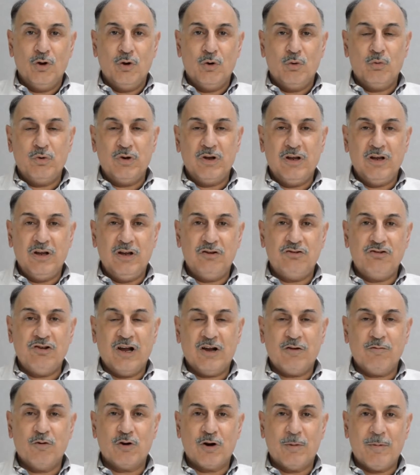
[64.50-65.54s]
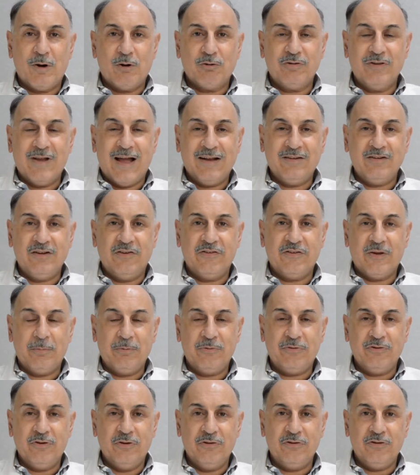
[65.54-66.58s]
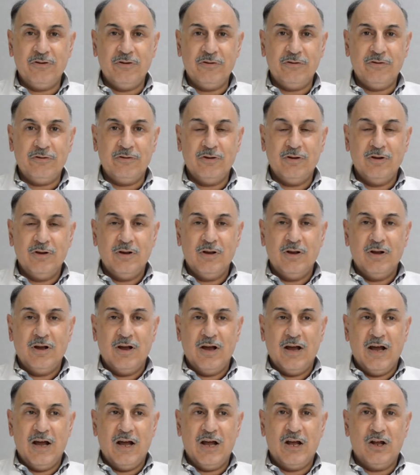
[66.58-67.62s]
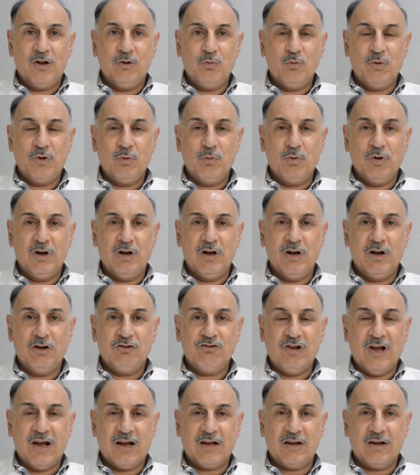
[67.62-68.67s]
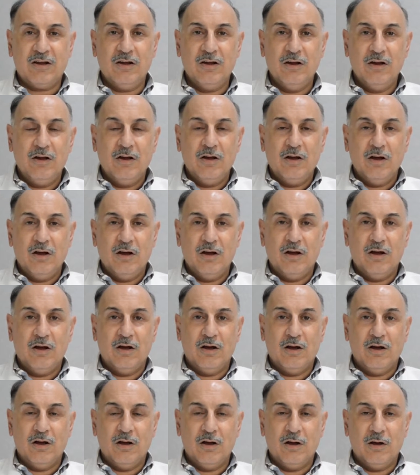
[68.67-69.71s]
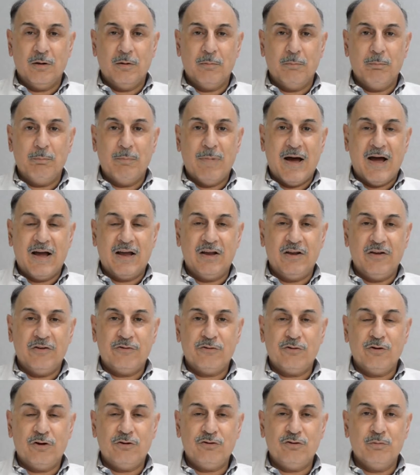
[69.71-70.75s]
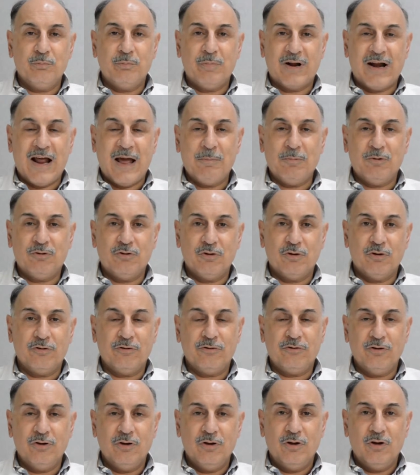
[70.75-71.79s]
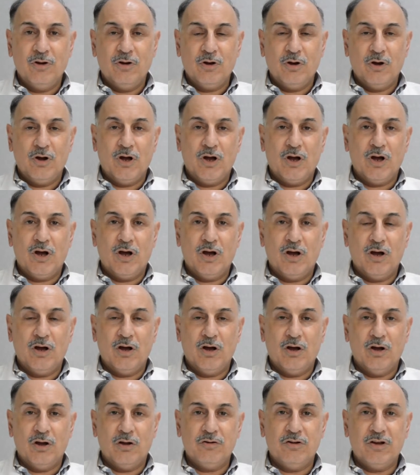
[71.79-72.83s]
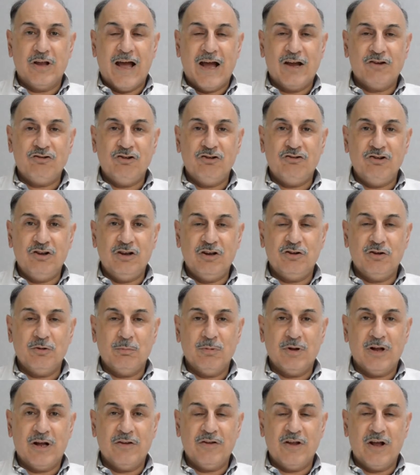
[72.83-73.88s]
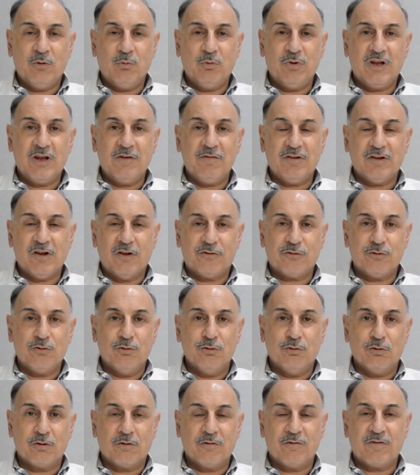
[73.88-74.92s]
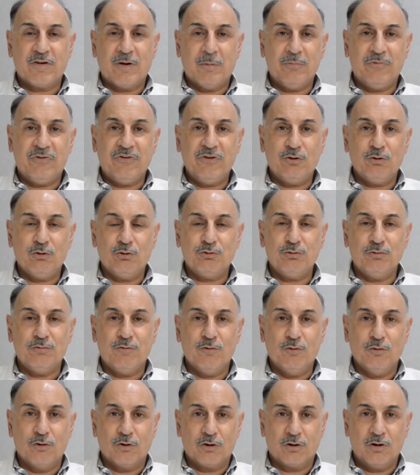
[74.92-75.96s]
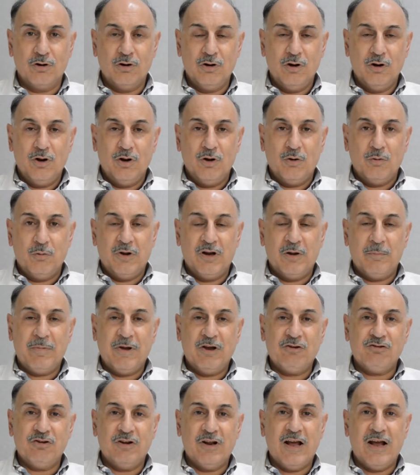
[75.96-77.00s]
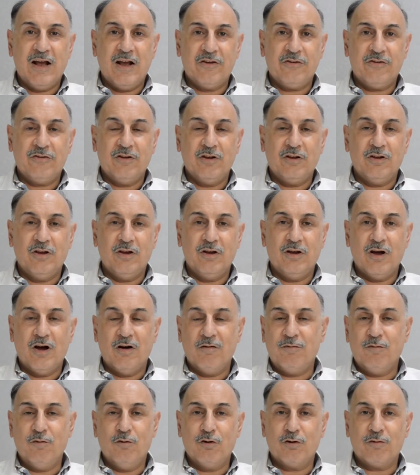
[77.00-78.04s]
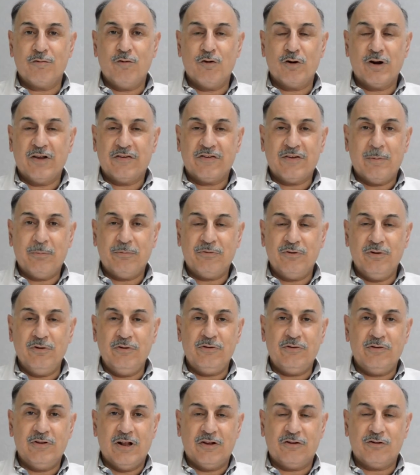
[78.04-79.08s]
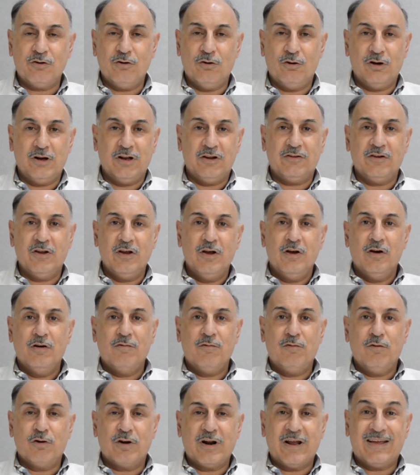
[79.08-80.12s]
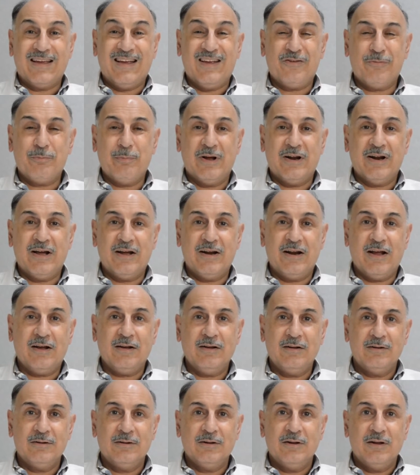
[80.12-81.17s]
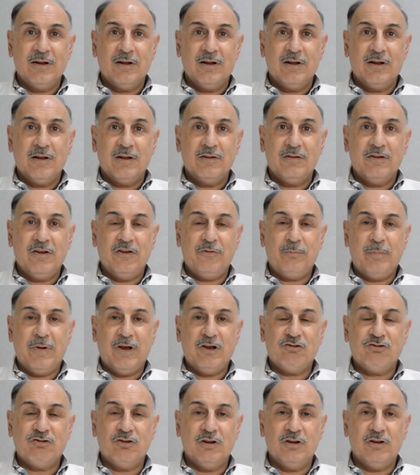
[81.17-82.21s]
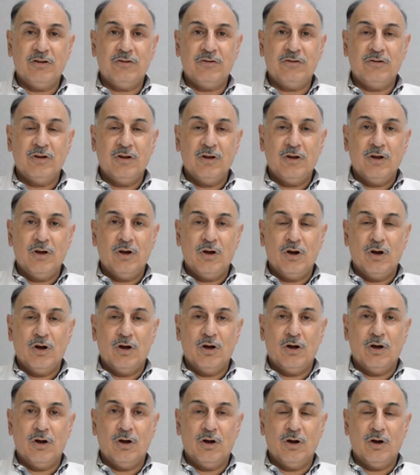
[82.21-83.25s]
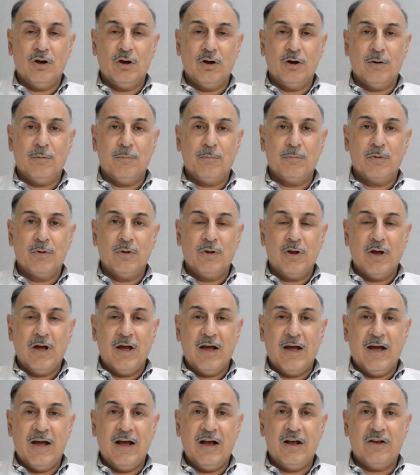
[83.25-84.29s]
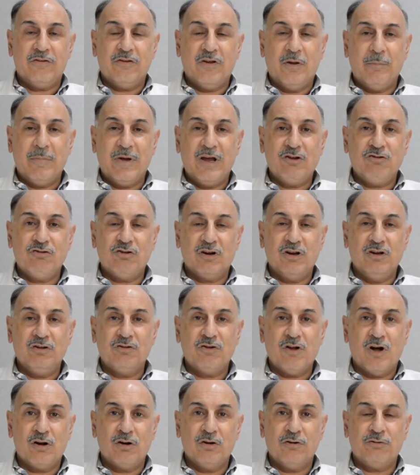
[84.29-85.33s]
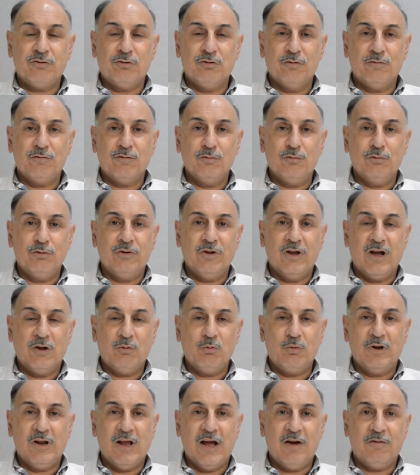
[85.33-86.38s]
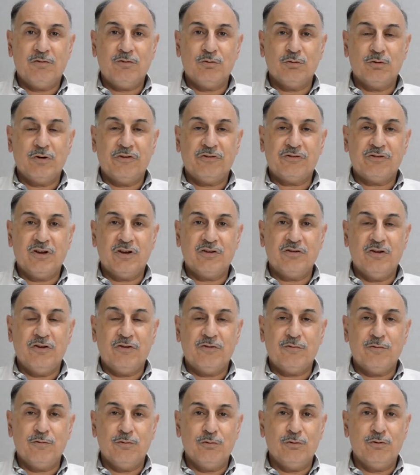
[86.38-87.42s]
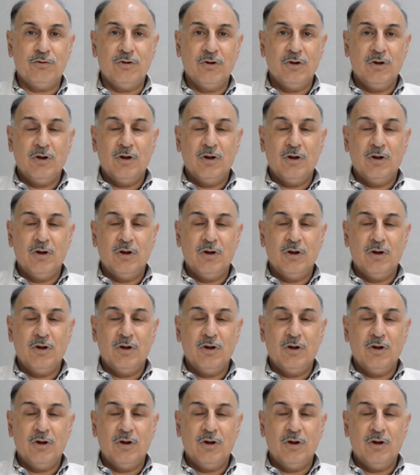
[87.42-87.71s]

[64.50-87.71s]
We check for about 90 substances, and we will check by certain parameters the IgG in the blood, and we give it a score from 0 to 4. When a patient has a 4 for a substance, let's call it 4 against banana, this patient has a major intolerance to the food, and we'll have to restrict this food